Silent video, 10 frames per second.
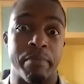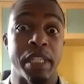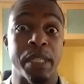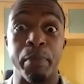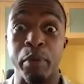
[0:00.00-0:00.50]

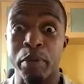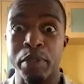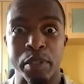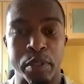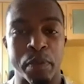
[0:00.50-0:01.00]

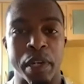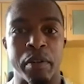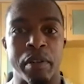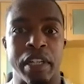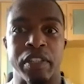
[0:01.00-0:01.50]
Sports as
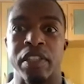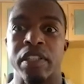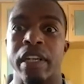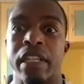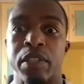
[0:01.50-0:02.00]
well, and it just
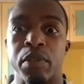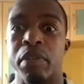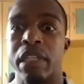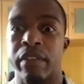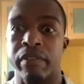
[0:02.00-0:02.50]
tied into
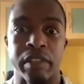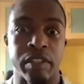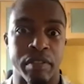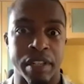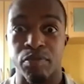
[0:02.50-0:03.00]
all these other
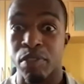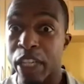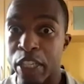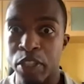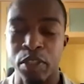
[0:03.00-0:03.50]
interests,
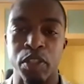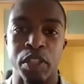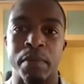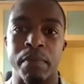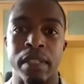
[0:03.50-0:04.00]

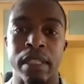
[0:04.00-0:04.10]
relationship